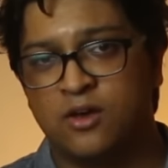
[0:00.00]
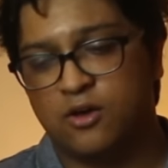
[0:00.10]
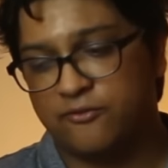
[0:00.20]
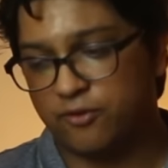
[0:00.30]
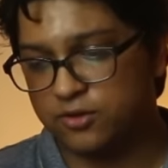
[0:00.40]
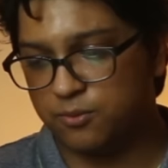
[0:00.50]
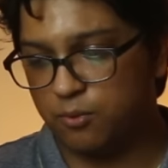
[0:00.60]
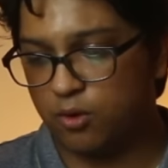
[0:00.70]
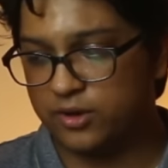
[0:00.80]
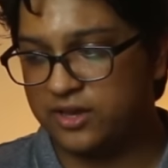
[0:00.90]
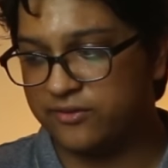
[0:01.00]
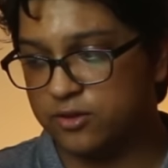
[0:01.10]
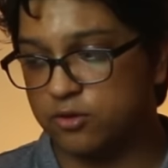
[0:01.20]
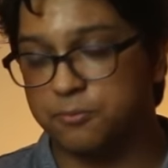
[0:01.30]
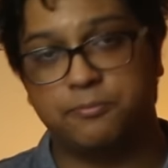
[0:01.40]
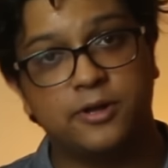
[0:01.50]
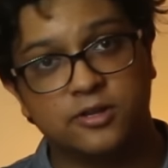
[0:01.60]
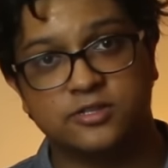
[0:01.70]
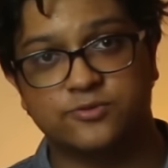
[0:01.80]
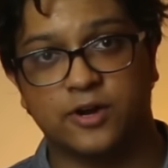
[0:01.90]
Furthermore, even though the
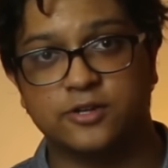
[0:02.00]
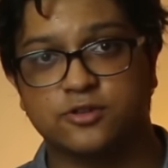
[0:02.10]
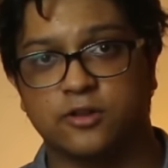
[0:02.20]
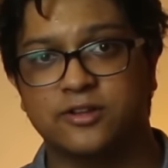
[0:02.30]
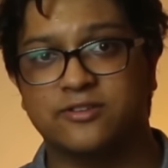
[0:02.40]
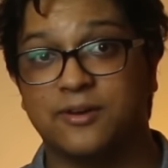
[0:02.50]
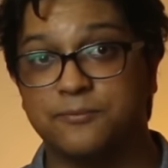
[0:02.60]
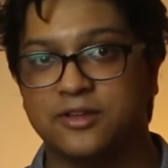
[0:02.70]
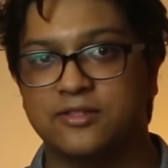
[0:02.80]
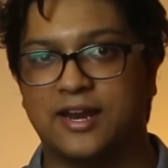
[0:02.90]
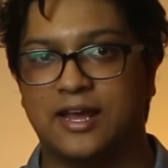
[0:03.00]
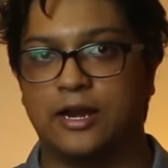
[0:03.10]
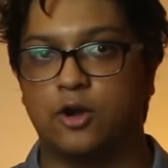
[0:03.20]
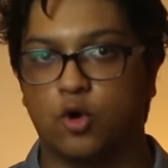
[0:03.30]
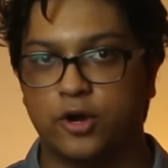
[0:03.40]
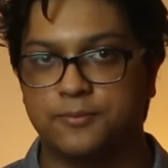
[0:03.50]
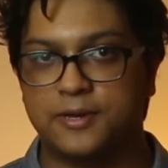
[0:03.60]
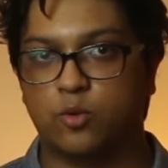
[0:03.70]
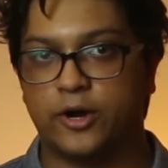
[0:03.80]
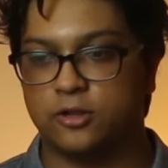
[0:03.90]
build is very solid, something that annoyed me
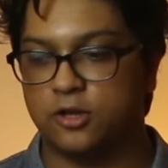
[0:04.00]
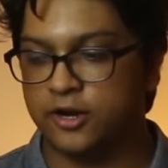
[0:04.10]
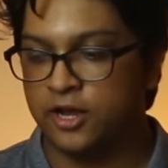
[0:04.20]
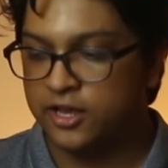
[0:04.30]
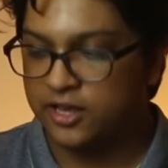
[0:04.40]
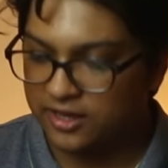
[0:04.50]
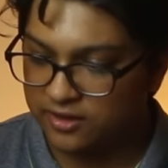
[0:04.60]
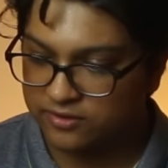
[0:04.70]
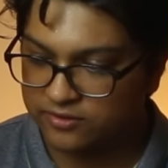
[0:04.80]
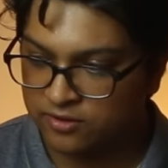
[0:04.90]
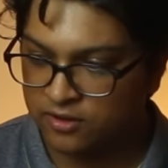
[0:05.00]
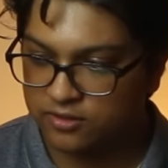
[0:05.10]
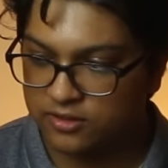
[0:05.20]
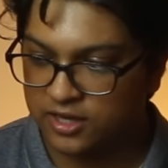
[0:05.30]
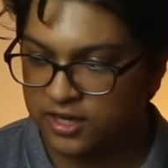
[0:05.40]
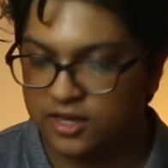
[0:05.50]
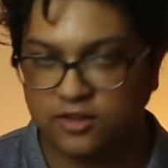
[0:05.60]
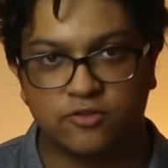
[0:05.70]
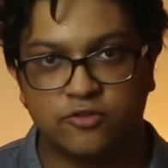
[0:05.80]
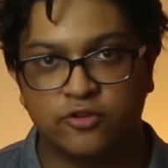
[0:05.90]
quite a lot is the
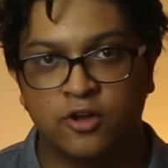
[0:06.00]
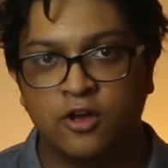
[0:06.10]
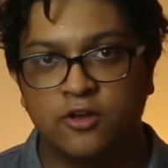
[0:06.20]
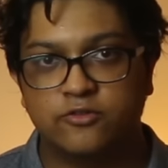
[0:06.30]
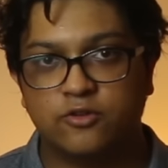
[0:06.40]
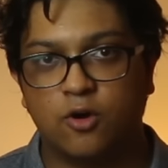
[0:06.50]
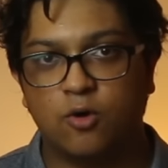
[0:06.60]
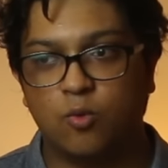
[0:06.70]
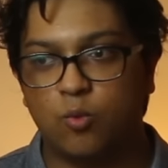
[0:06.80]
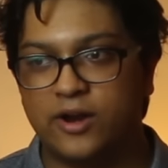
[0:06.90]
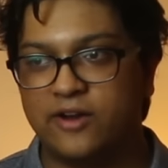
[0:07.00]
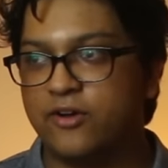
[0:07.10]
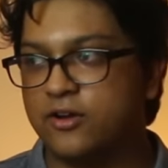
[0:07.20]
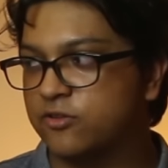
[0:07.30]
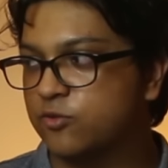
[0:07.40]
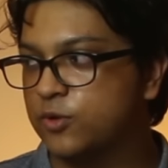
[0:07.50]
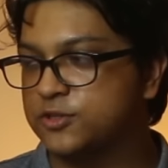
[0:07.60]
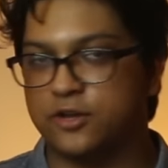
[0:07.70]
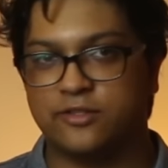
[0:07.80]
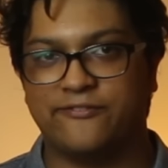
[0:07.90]
hinge. So whenever I'd switch
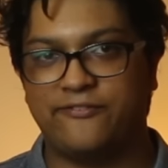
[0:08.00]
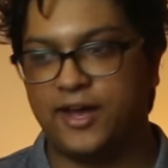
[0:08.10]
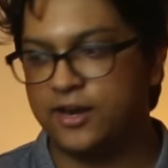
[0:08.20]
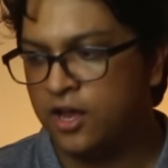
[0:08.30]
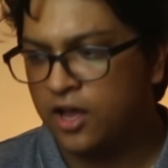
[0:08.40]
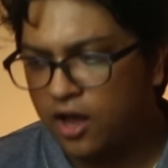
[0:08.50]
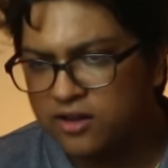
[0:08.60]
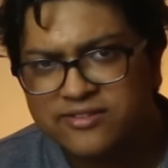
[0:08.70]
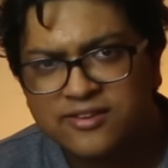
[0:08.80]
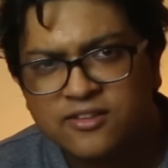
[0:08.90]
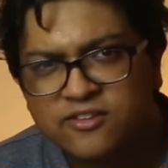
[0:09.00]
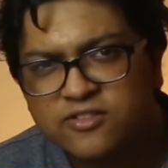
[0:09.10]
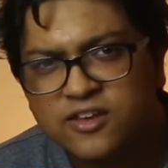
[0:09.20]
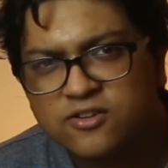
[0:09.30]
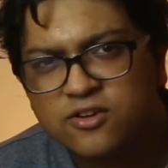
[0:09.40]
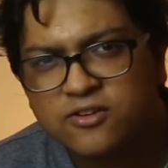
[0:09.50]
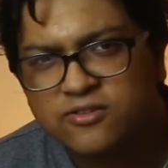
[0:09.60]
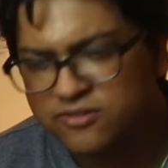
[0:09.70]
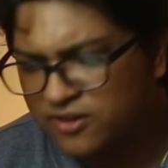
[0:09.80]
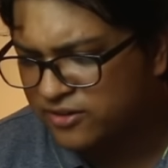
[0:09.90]
on the fan, I'd see this thing
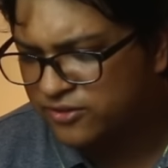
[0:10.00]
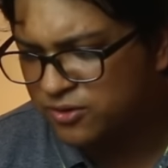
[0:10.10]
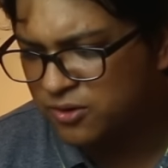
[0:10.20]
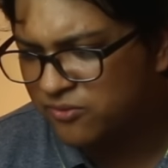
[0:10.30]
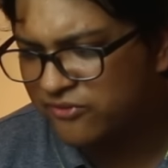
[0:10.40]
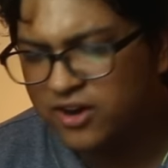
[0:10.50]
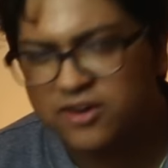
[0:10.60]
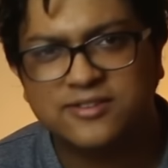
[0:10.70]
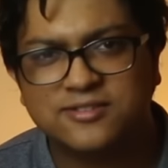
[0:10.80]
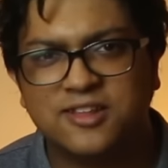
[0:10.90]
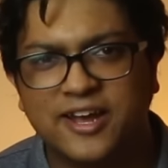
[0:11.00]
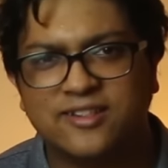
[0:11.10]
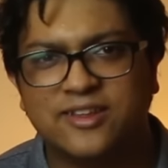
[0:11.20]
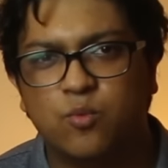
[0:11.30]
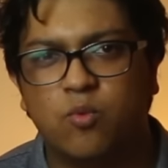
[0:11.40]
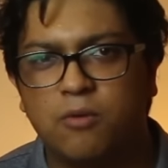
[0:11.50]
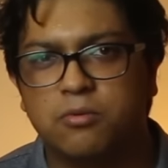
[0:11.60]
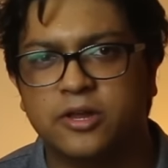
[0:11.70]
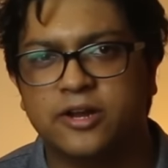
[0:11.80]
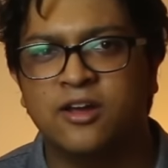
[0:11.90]
start to, very slightly
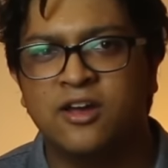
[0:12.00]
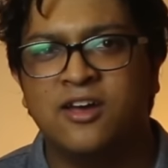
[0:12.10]
wobble, and